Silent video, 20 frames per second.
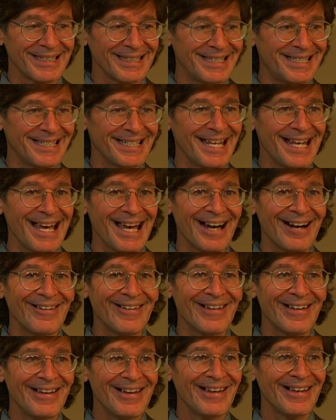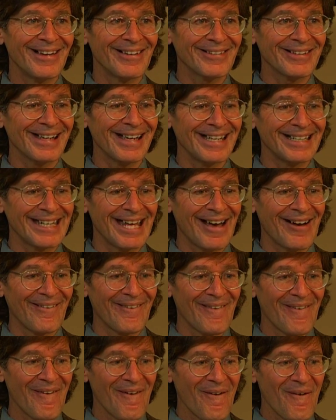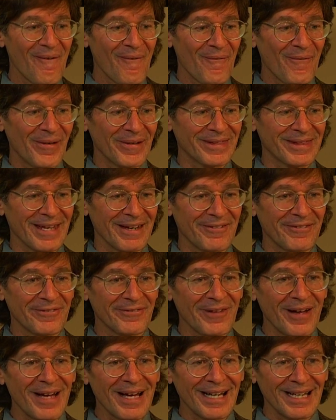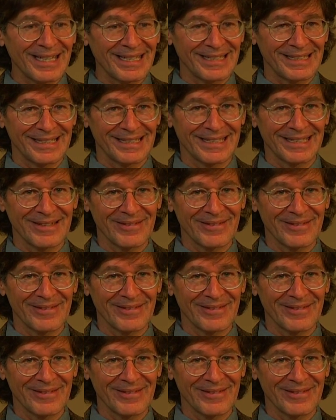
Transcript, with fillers: Now, okay, now what they find